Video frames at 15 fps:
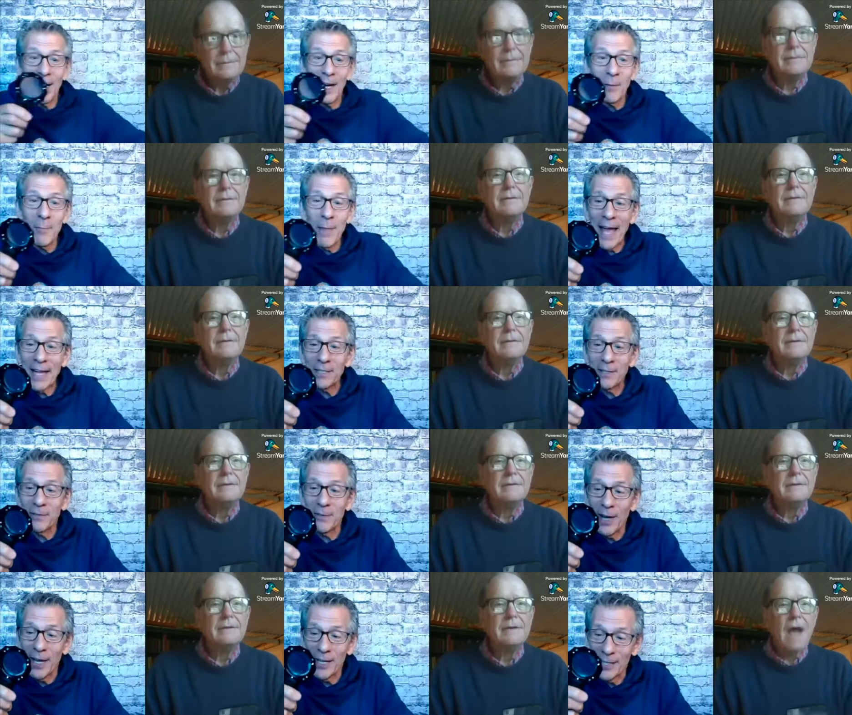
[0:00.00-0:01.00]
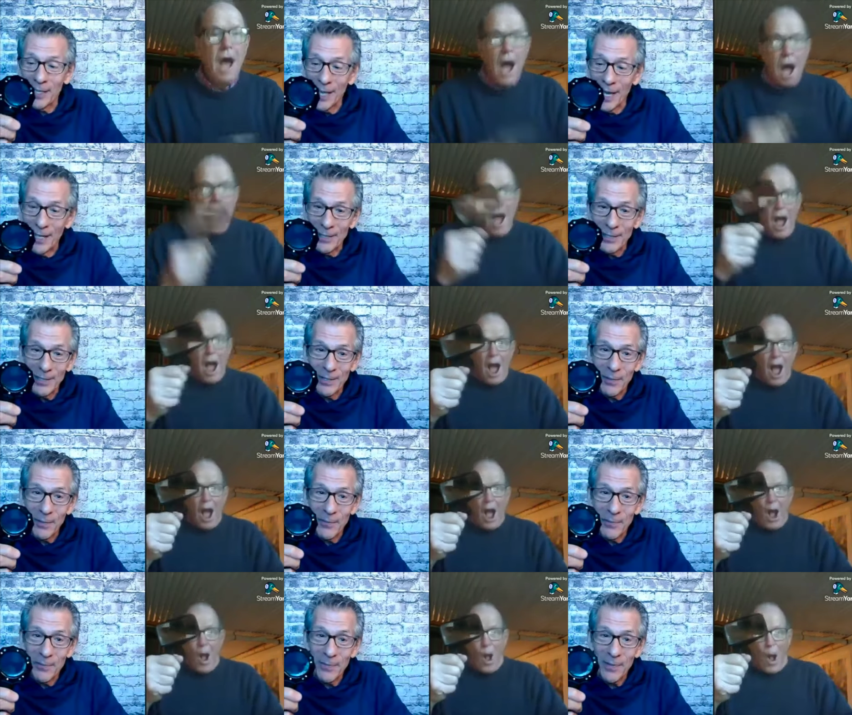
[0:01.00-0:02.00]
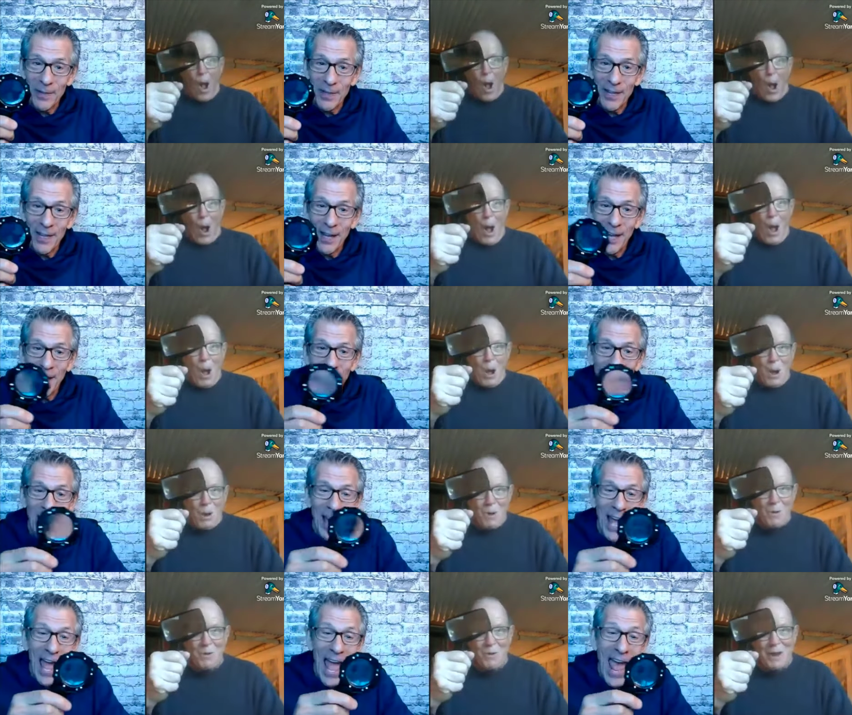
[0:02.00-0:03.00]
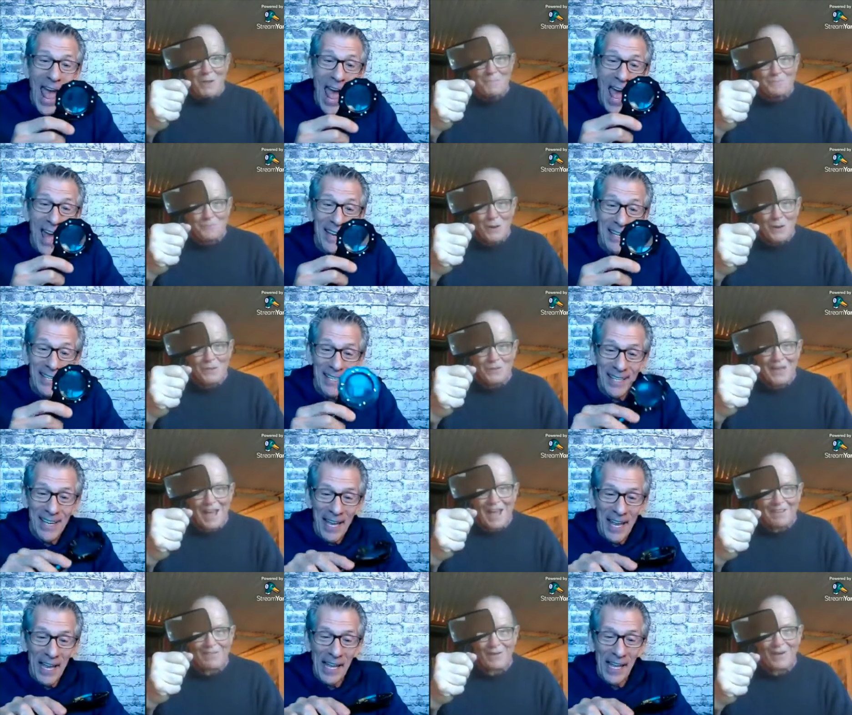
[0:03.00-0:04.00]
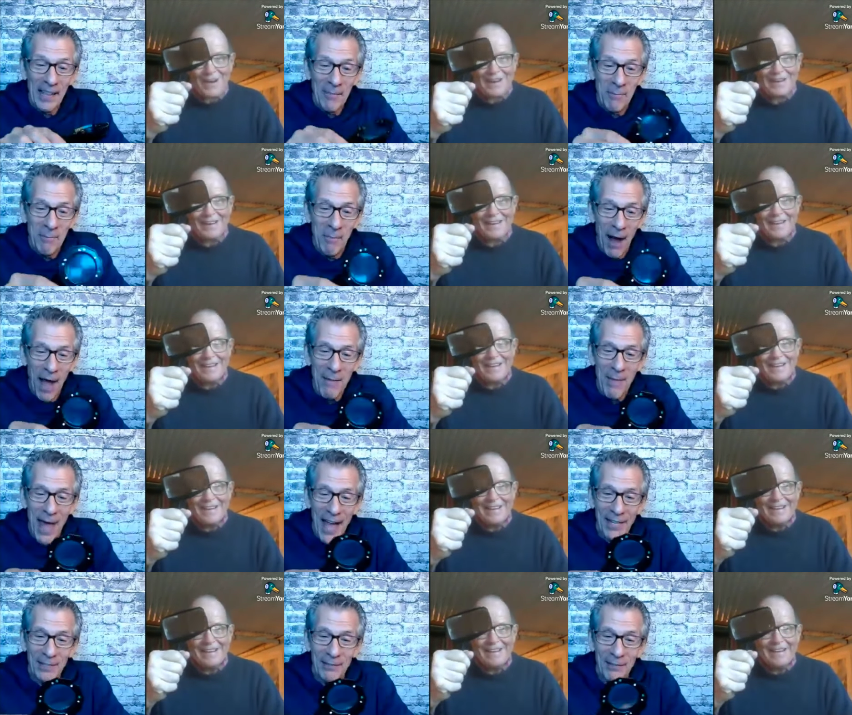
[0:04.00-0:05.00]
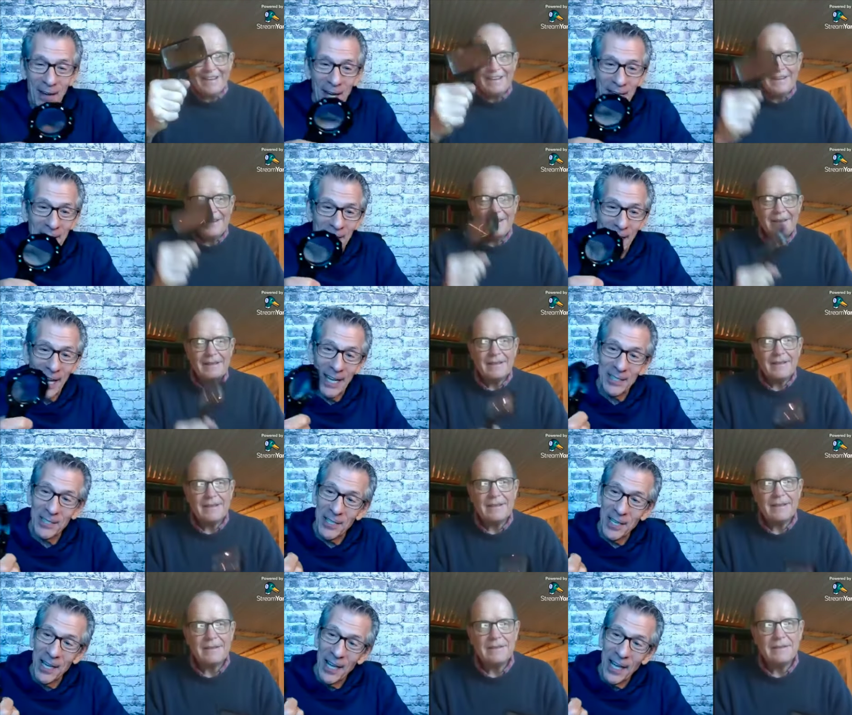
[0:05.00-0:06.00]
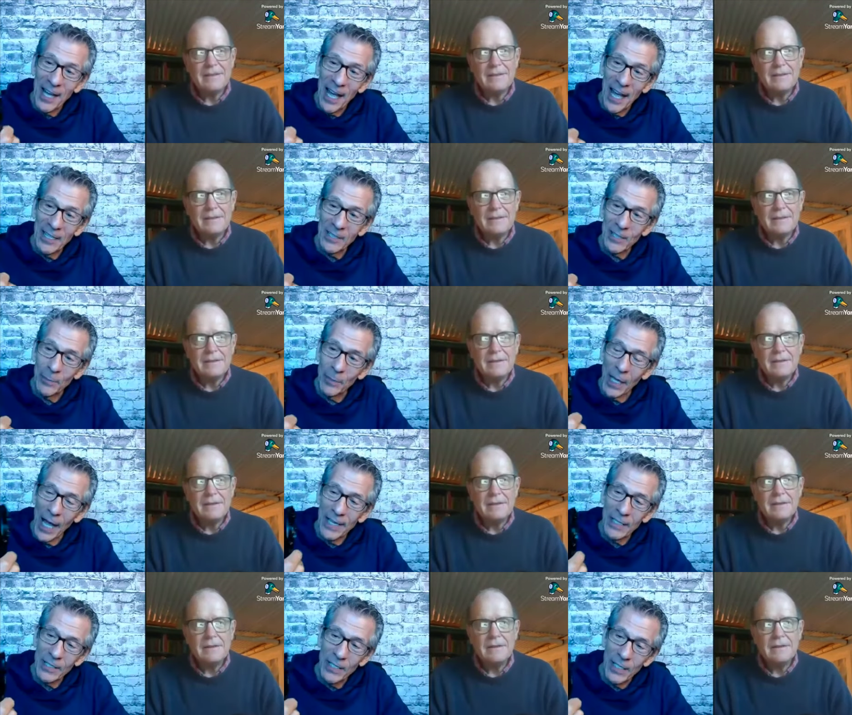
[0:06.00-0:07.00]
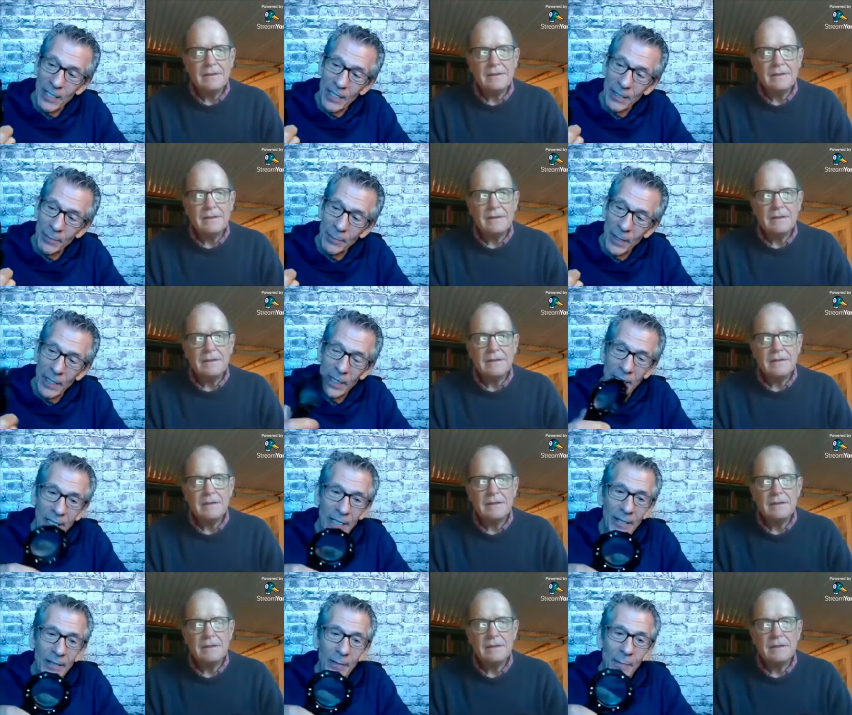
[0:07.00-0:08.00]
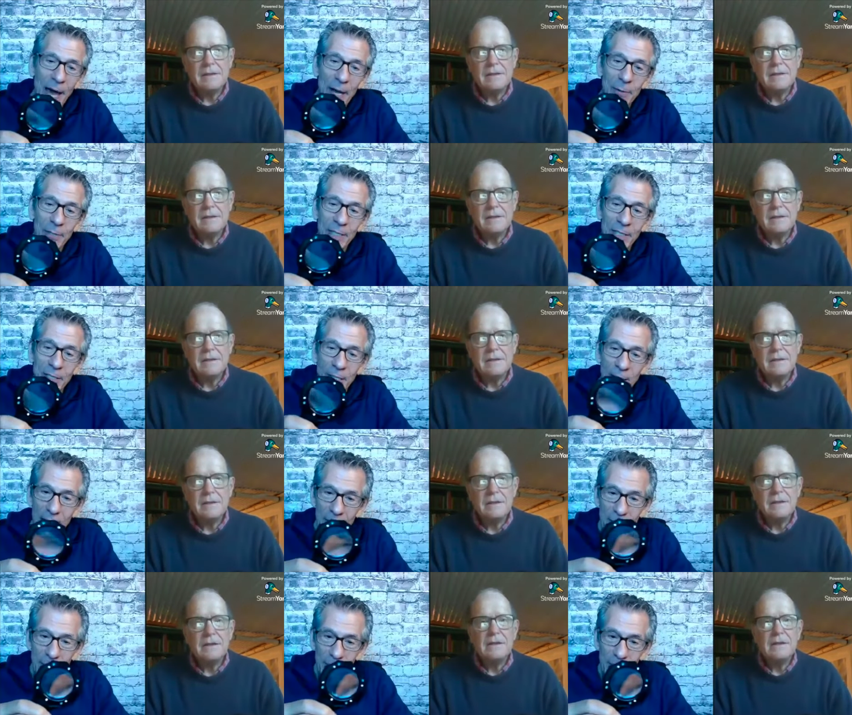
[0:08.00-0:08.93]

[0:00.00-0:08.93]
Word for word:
Speaker 1: a magnifying glass. Oh,
Speaker 2: and my
Speaker 1: magnifying glass has some lights in it, but the battery is dead.